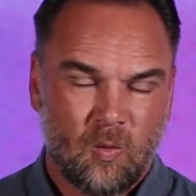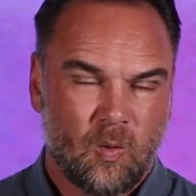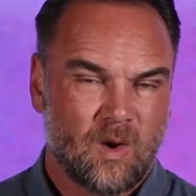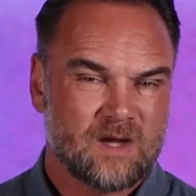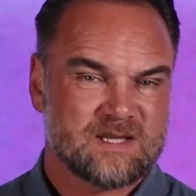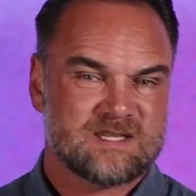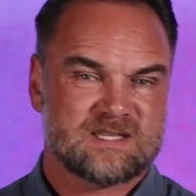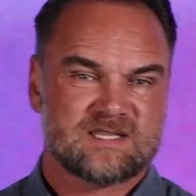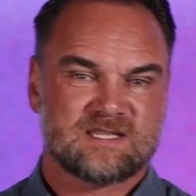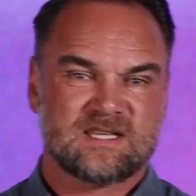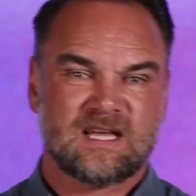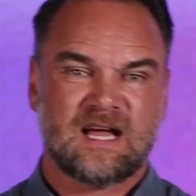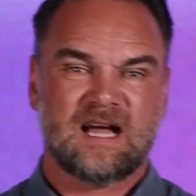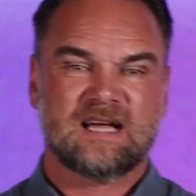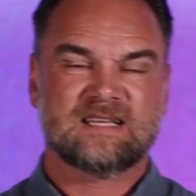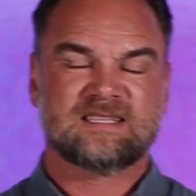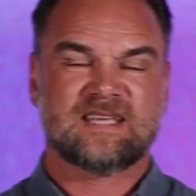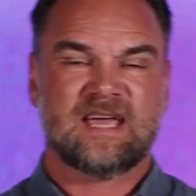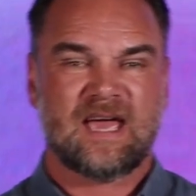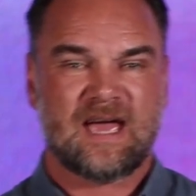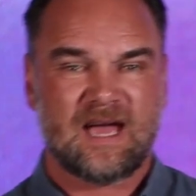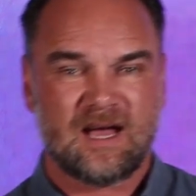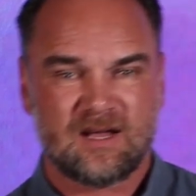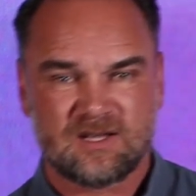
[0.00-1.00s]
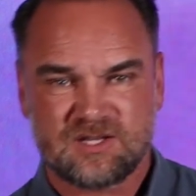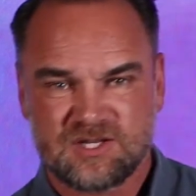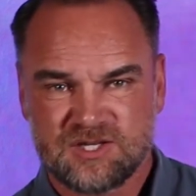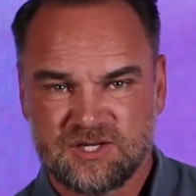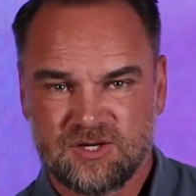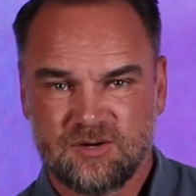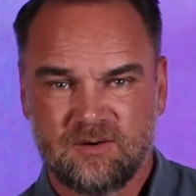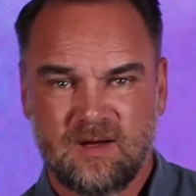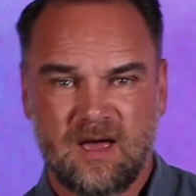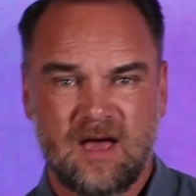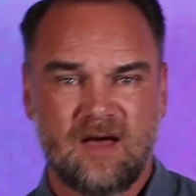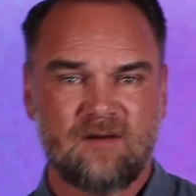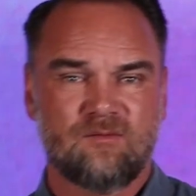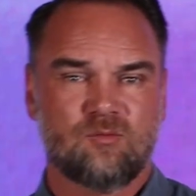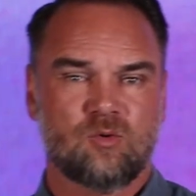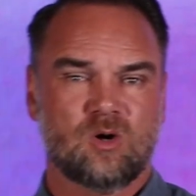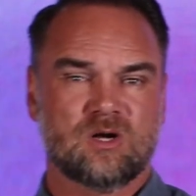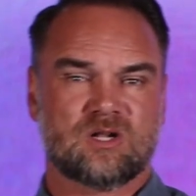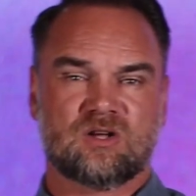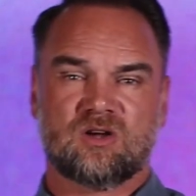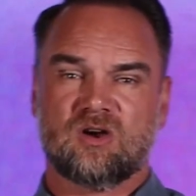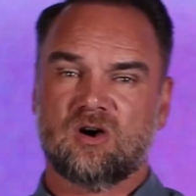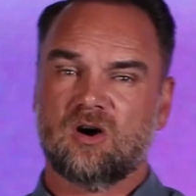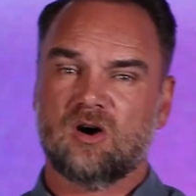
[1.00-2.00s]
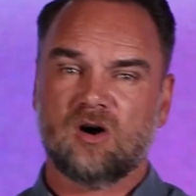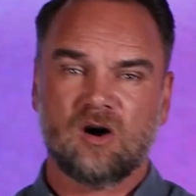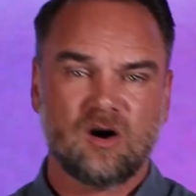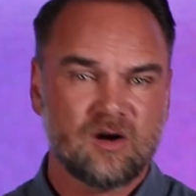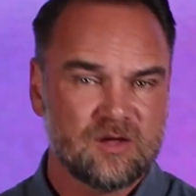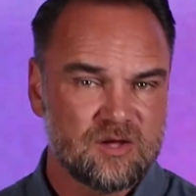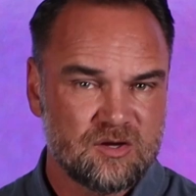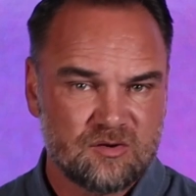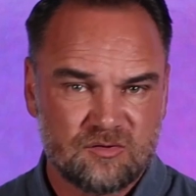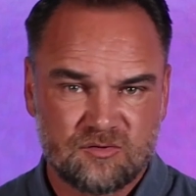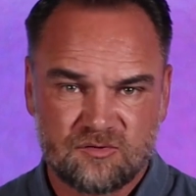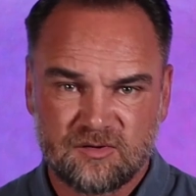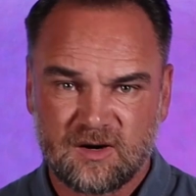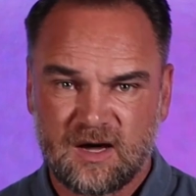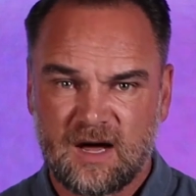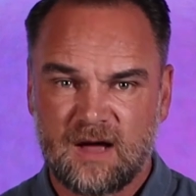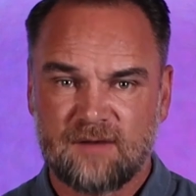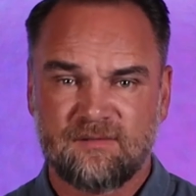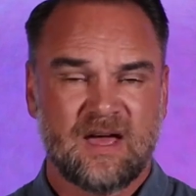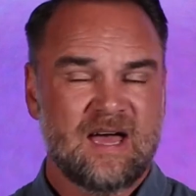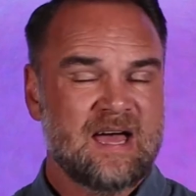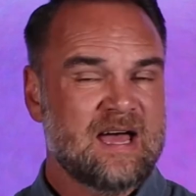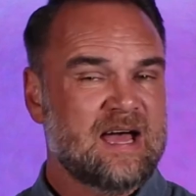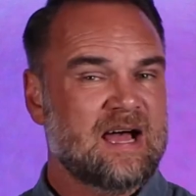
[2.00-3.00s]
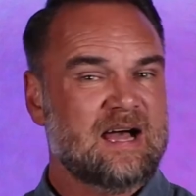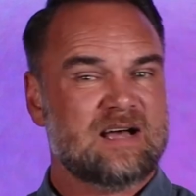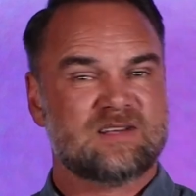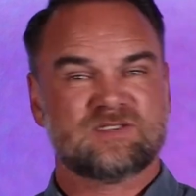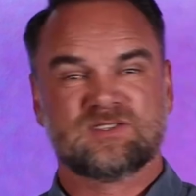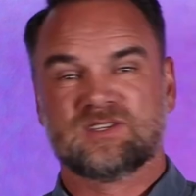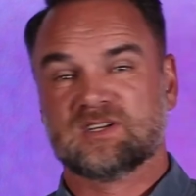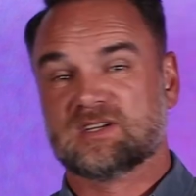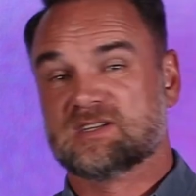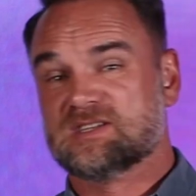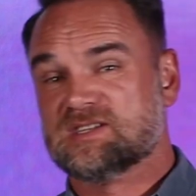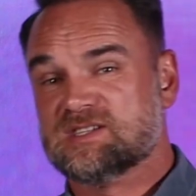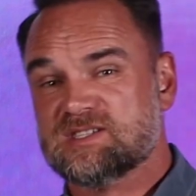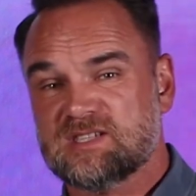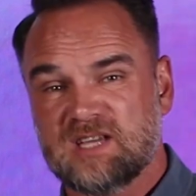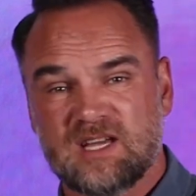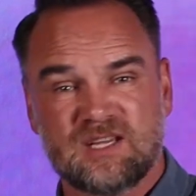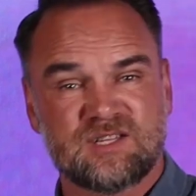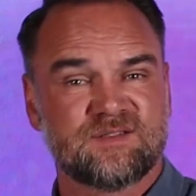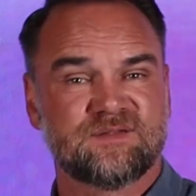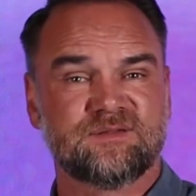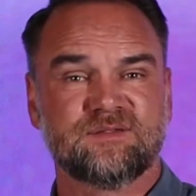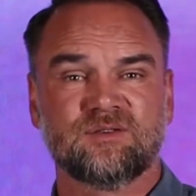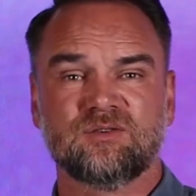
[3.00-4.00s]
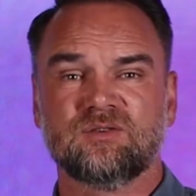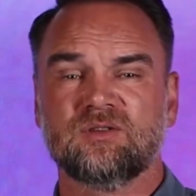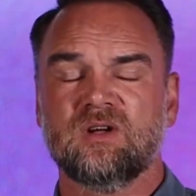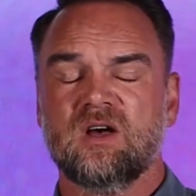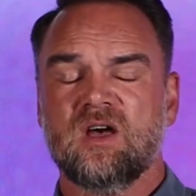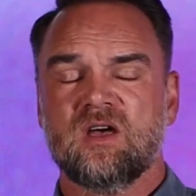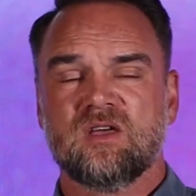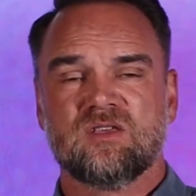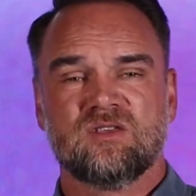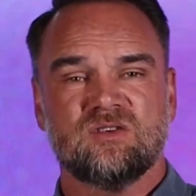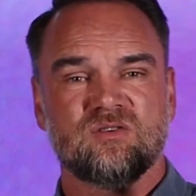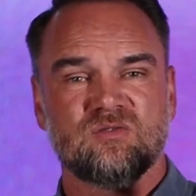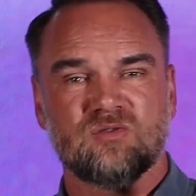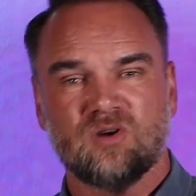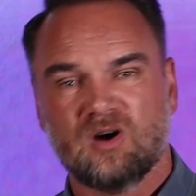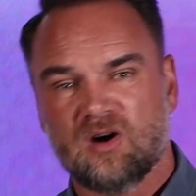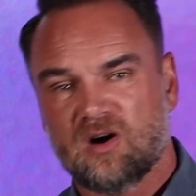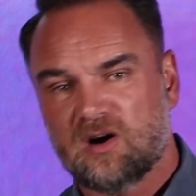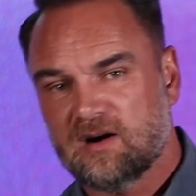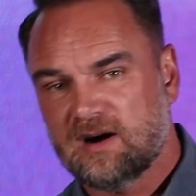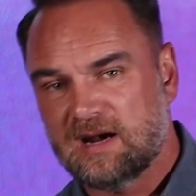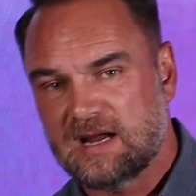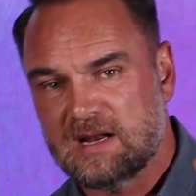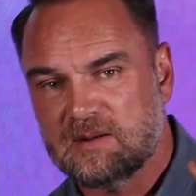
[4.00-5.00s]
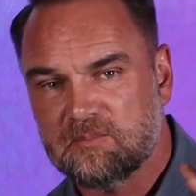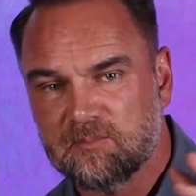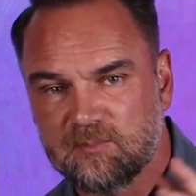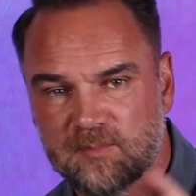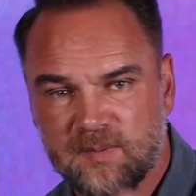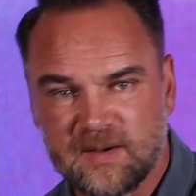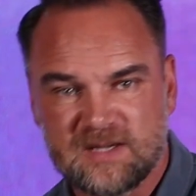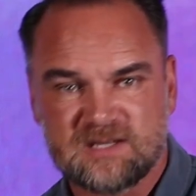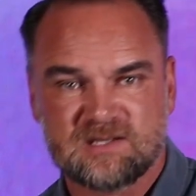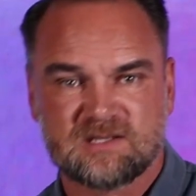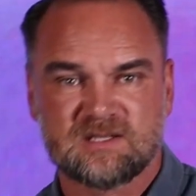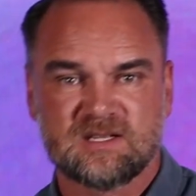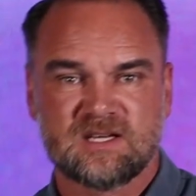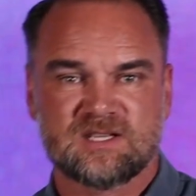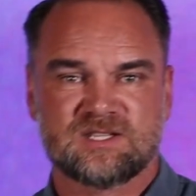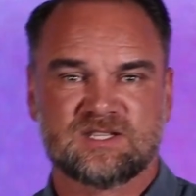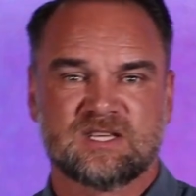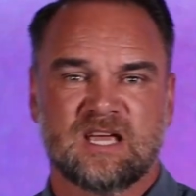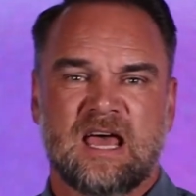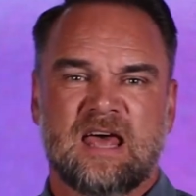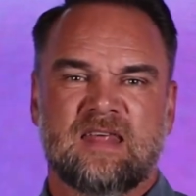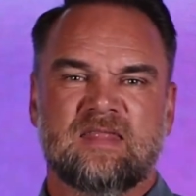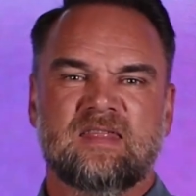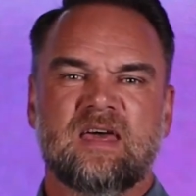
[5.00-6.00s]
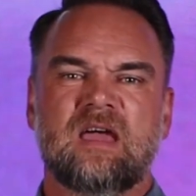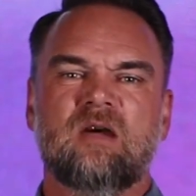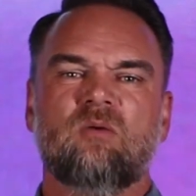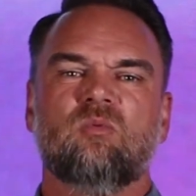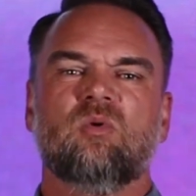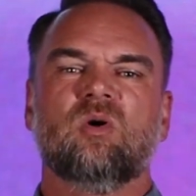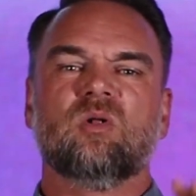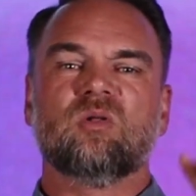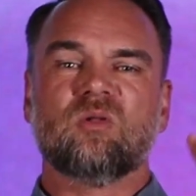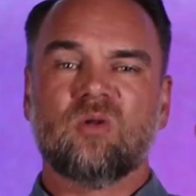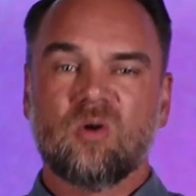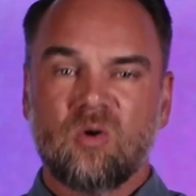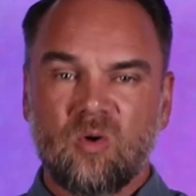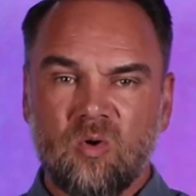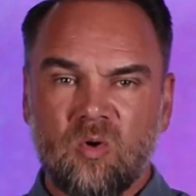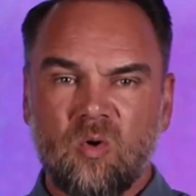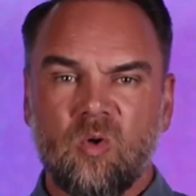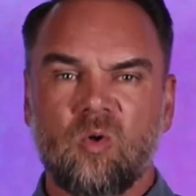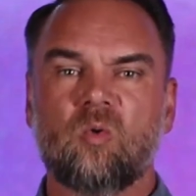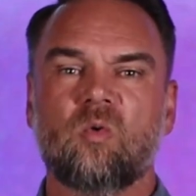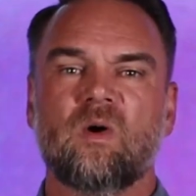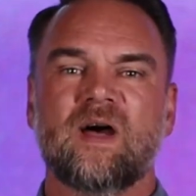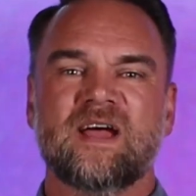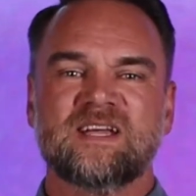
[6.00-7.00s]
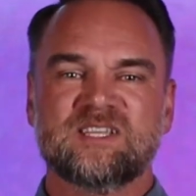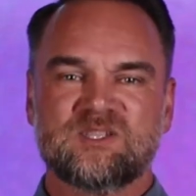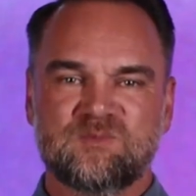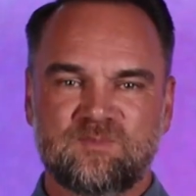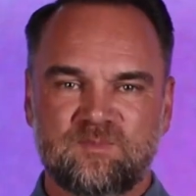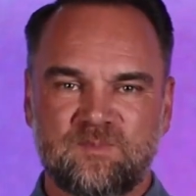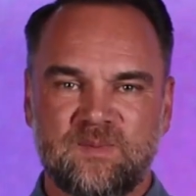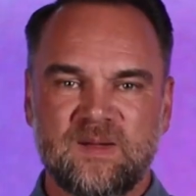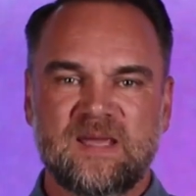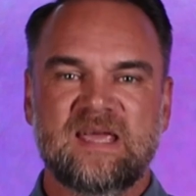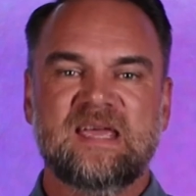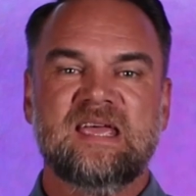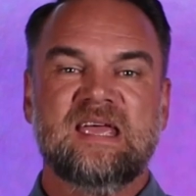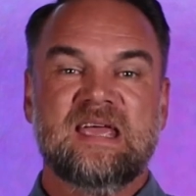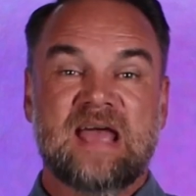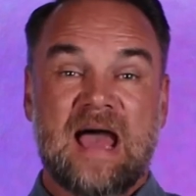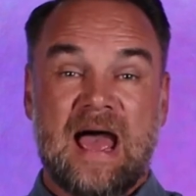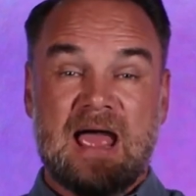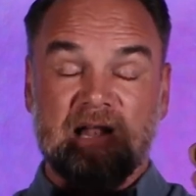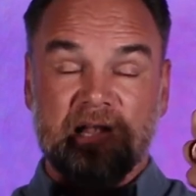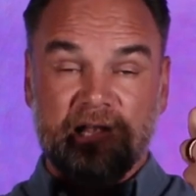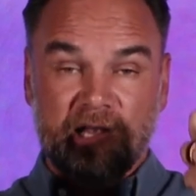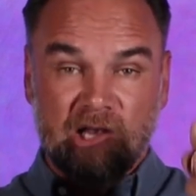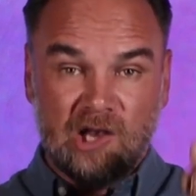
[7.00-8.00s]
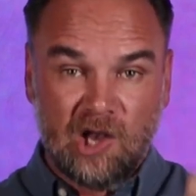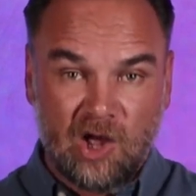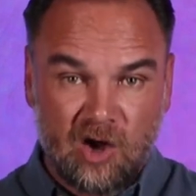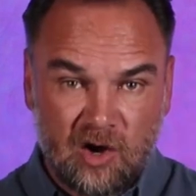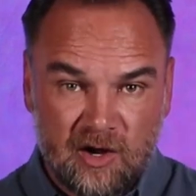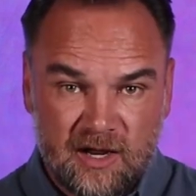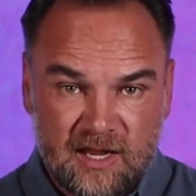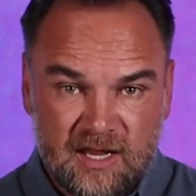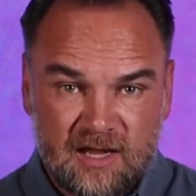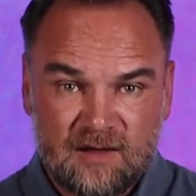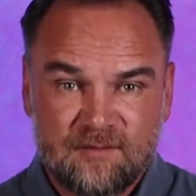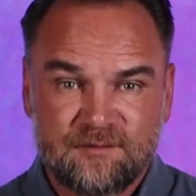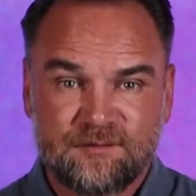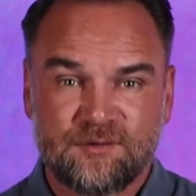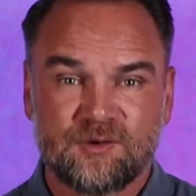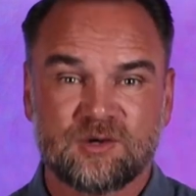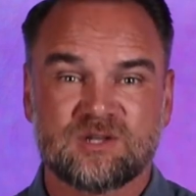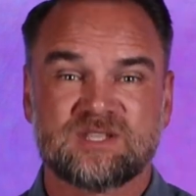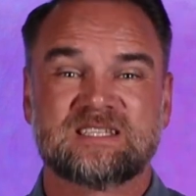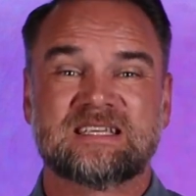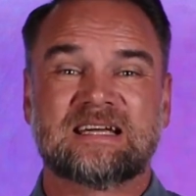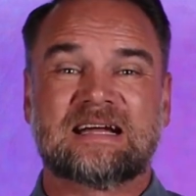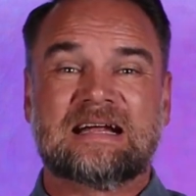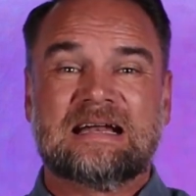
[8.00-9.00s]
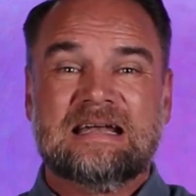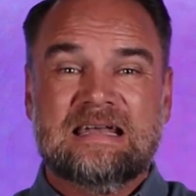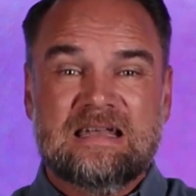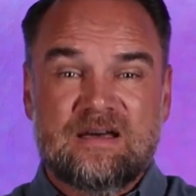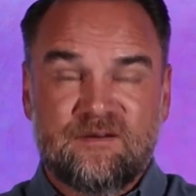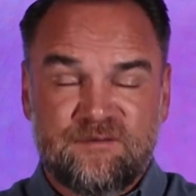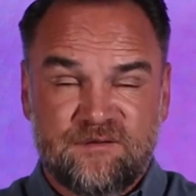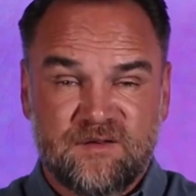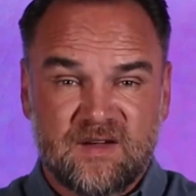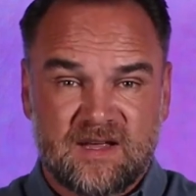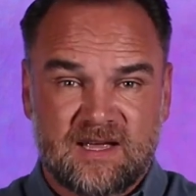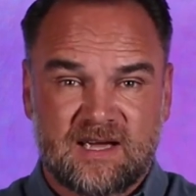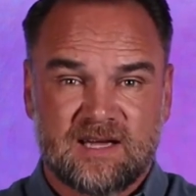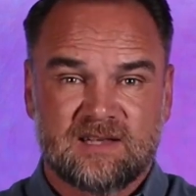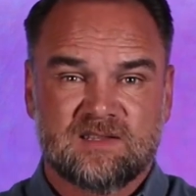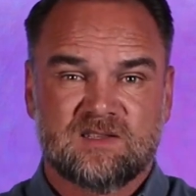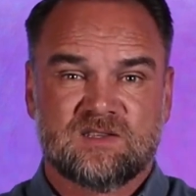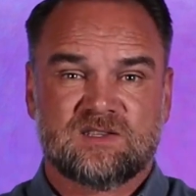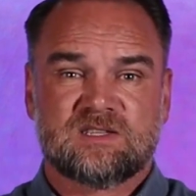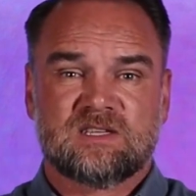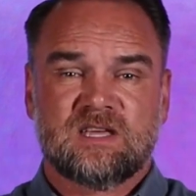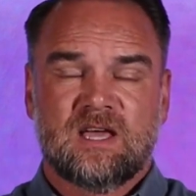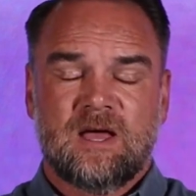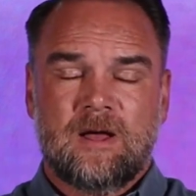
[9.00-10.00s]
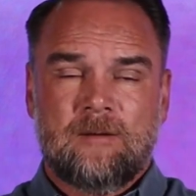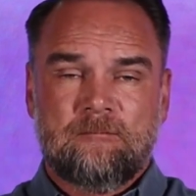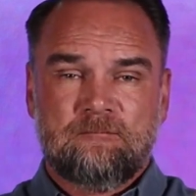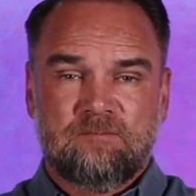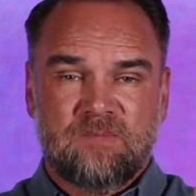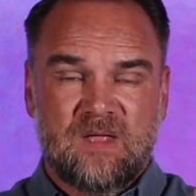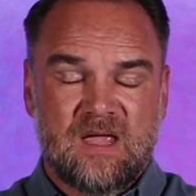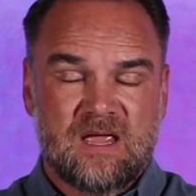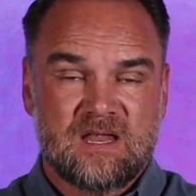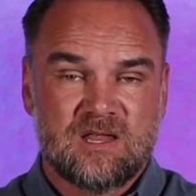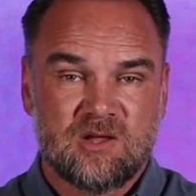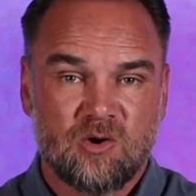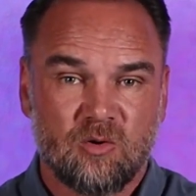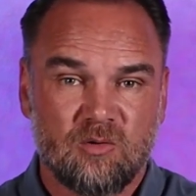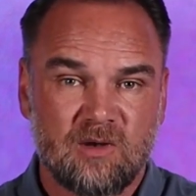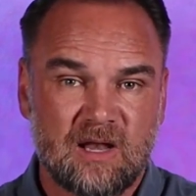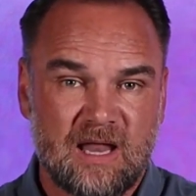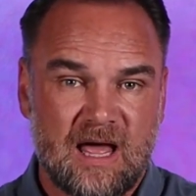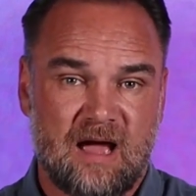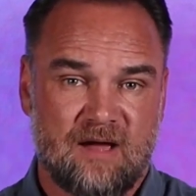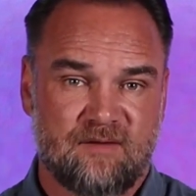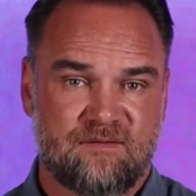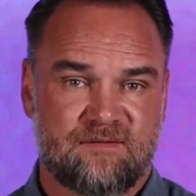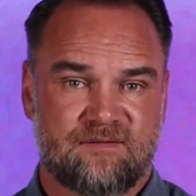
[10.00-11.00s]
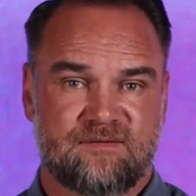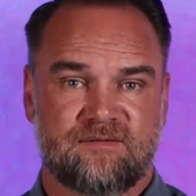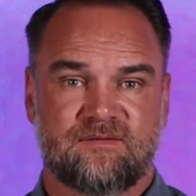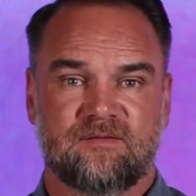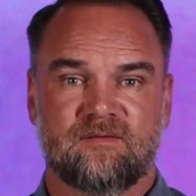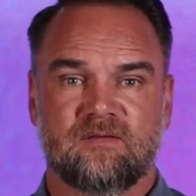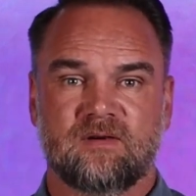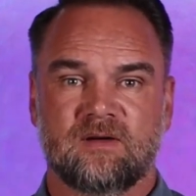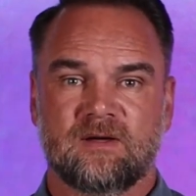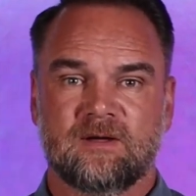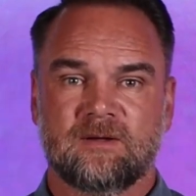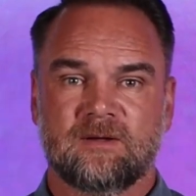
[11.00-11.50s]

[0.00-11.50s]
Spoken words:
what size house you have, what car you drive, how successful you are in business, there will always be a longing for significance in your life.